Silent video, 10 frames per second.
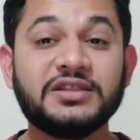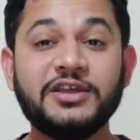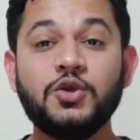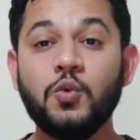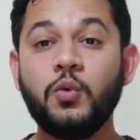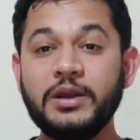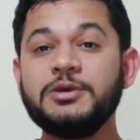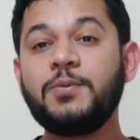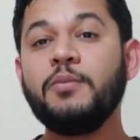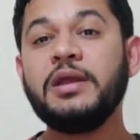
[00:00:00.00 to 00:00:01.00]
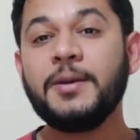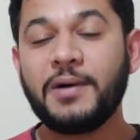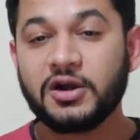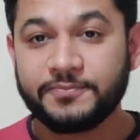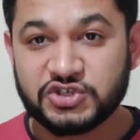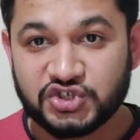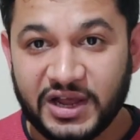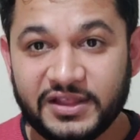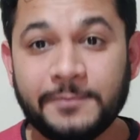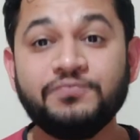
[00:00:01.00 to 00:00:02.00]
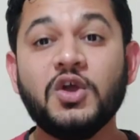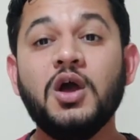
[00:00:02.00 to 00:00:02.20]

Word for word: Thank you very much for being a part of this channel.